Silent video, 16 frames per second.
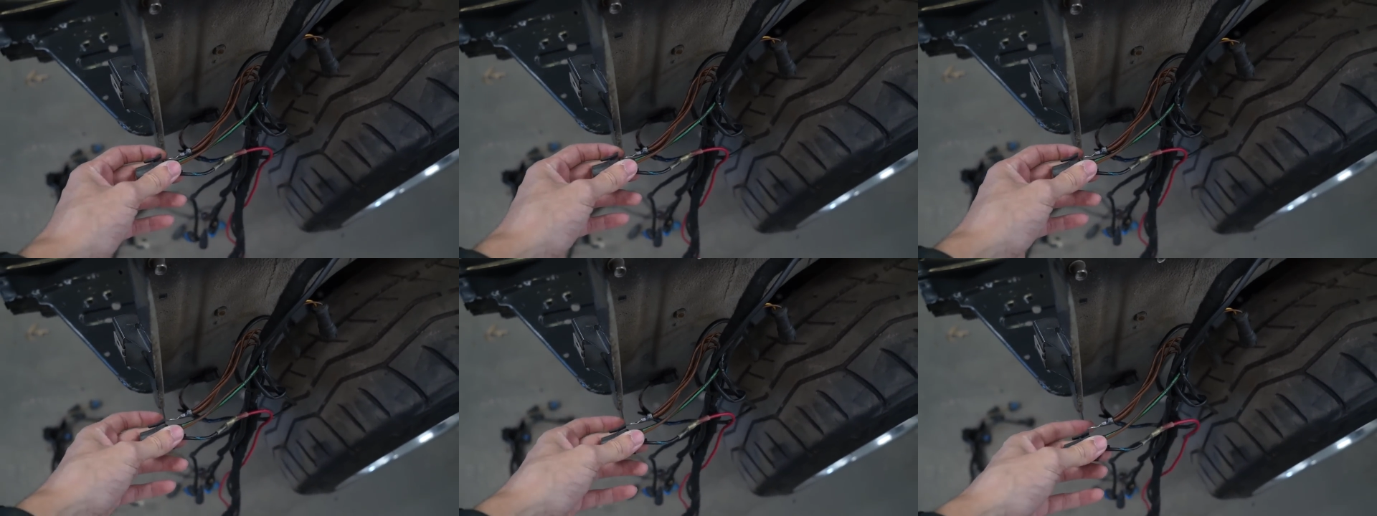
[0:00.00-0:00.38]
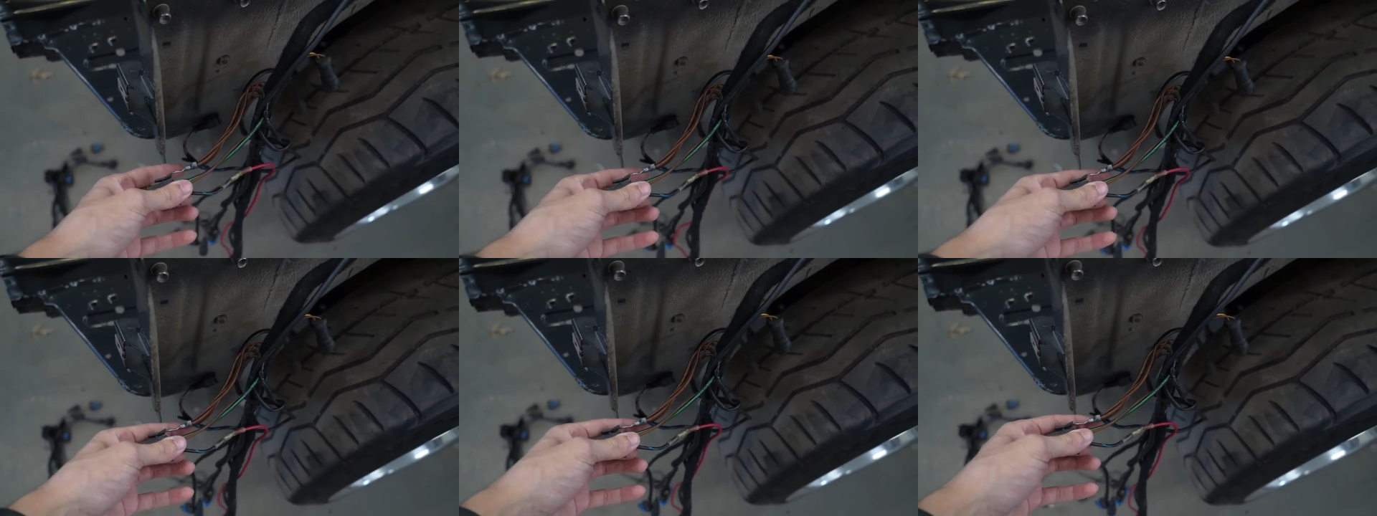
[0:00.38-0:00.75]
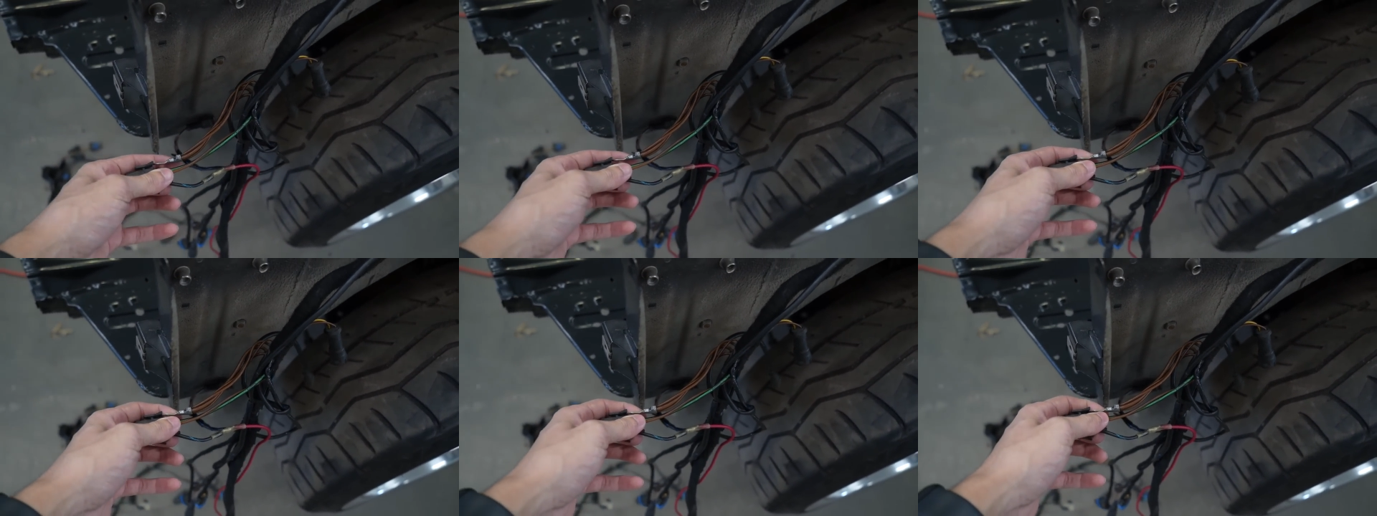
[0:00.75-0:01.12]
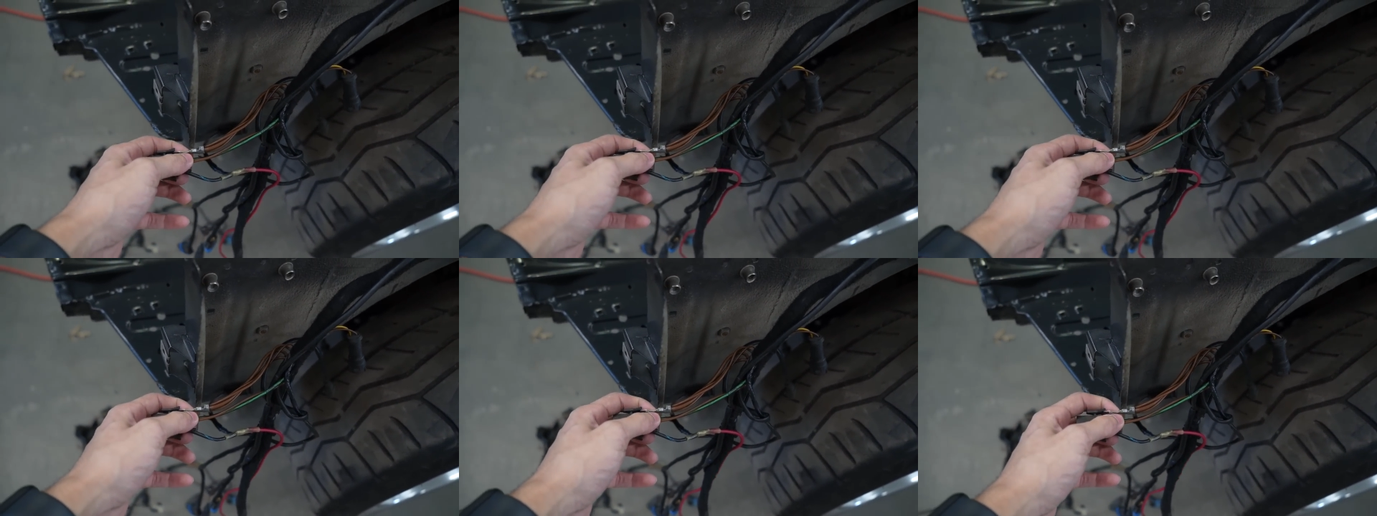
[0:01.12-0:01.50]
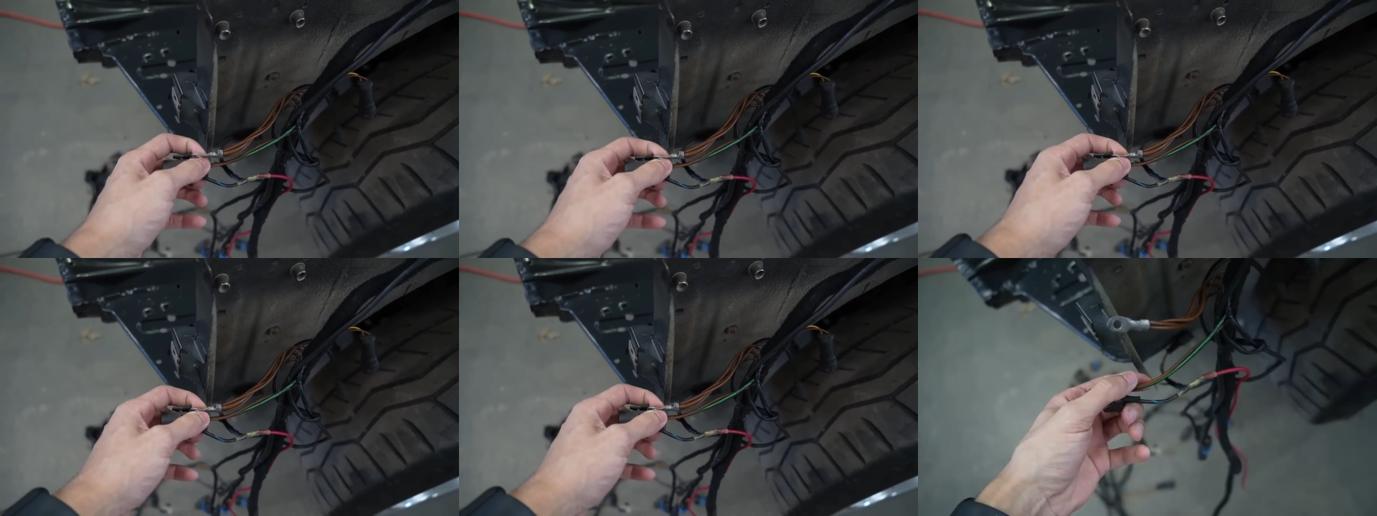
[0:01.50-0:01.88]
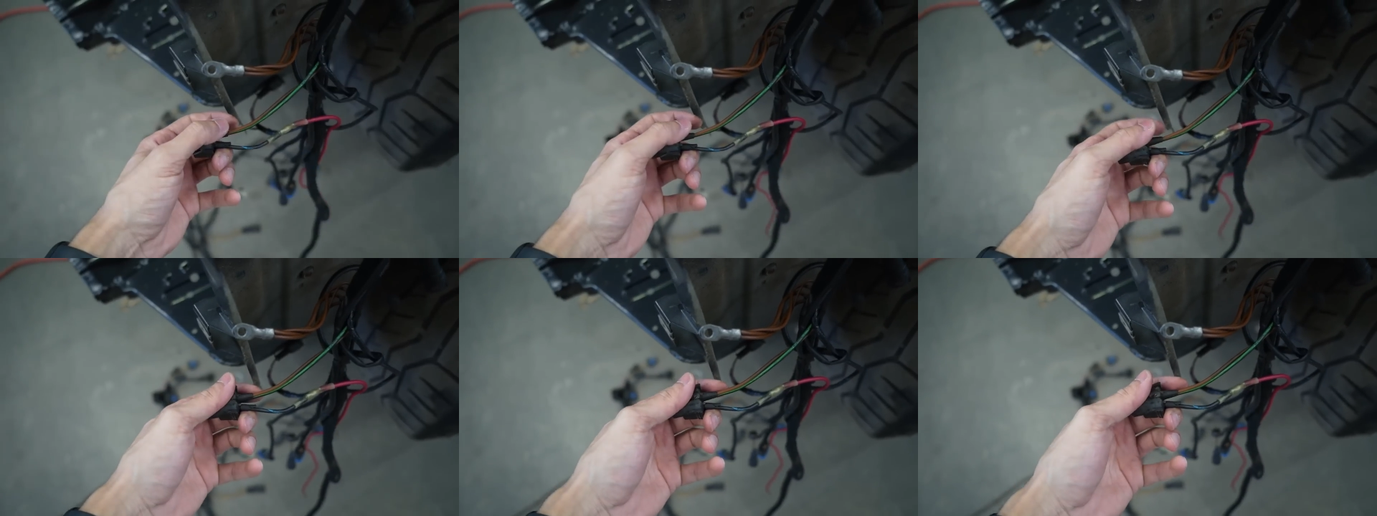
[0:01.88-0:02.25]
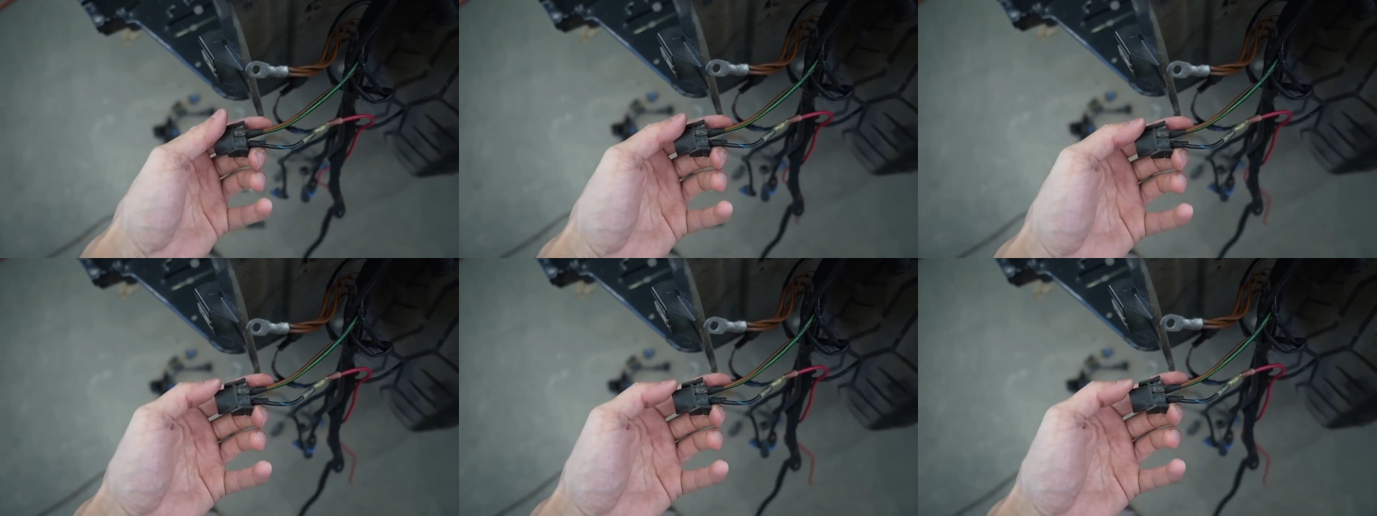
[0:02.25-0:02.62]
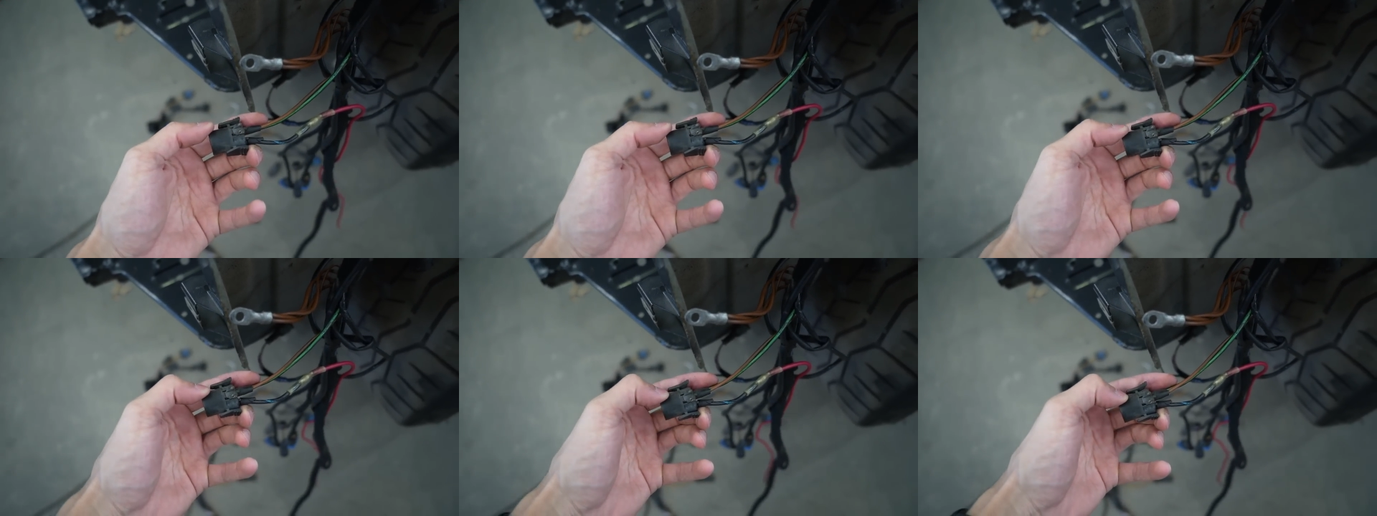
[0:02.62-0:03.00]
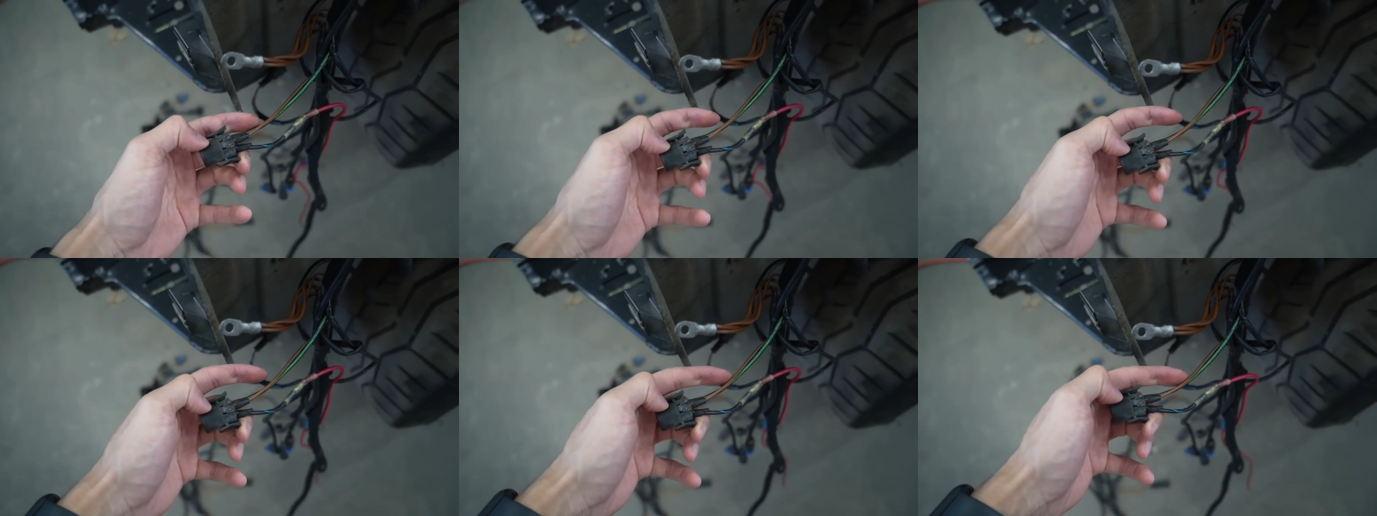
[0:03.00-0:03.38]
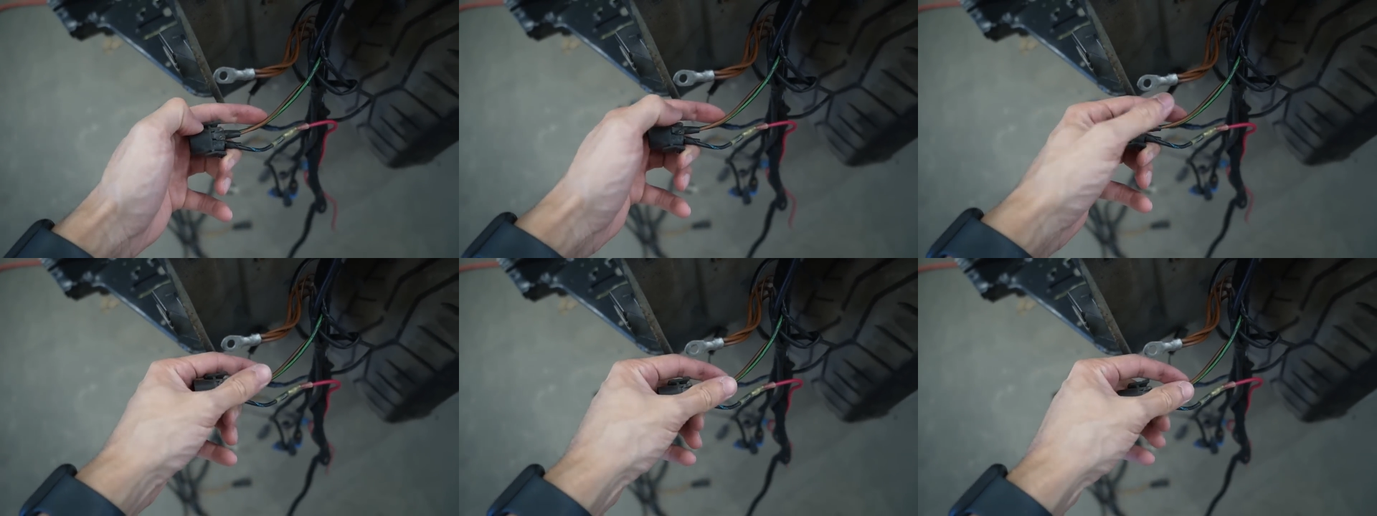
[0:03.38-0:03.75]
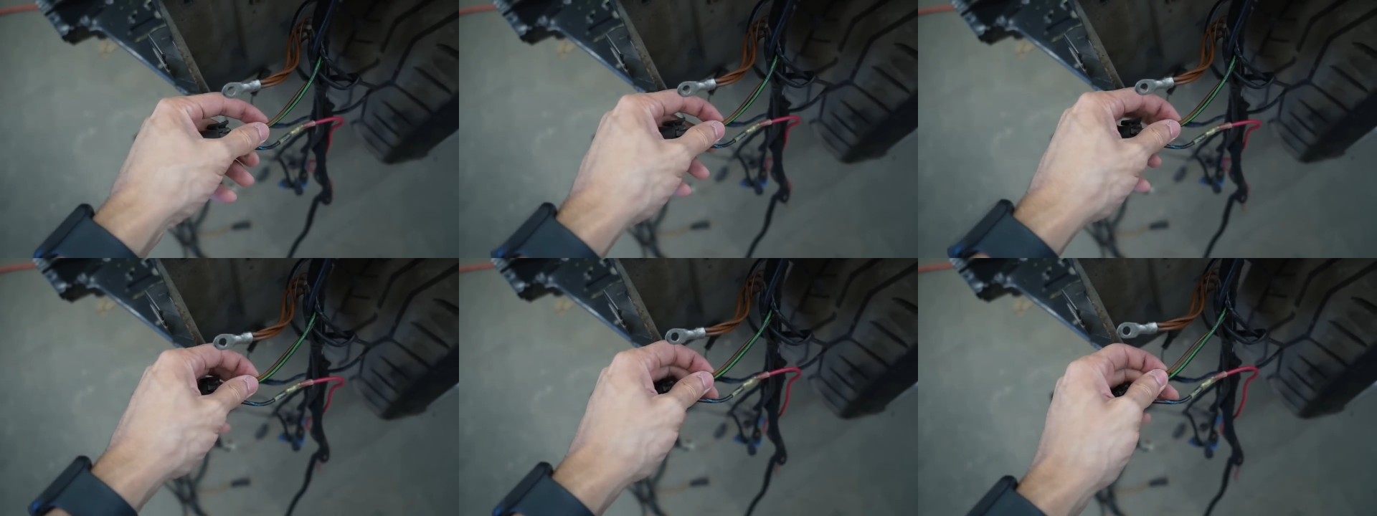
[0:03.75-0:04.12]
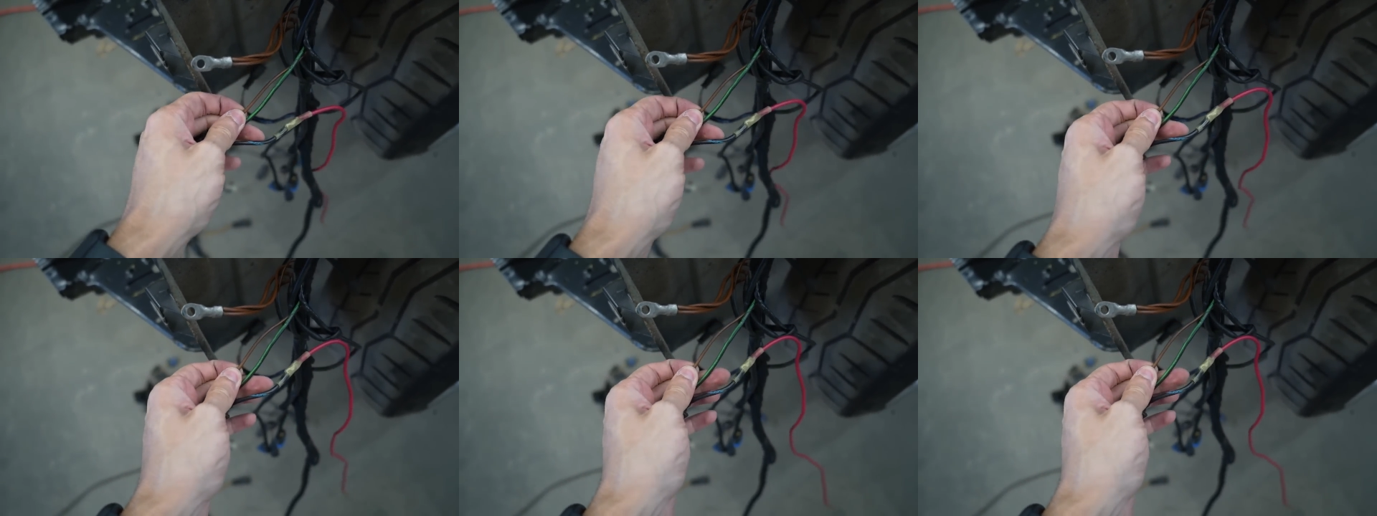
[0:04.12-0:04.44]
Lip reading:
No face is visible, so there are no lips to read.